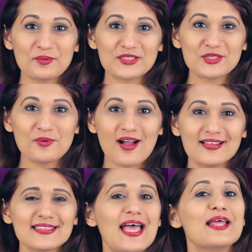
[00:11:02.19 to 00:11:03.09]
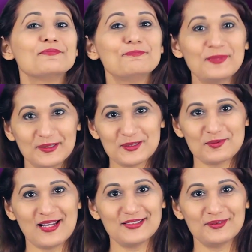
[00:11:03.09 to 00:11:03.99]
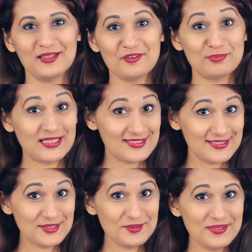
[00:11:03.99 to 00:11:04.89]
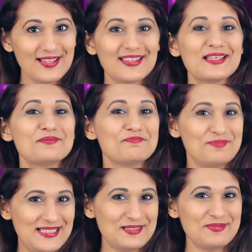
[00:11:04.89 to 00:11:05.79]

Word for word: what you want and build a brand you love because you can be the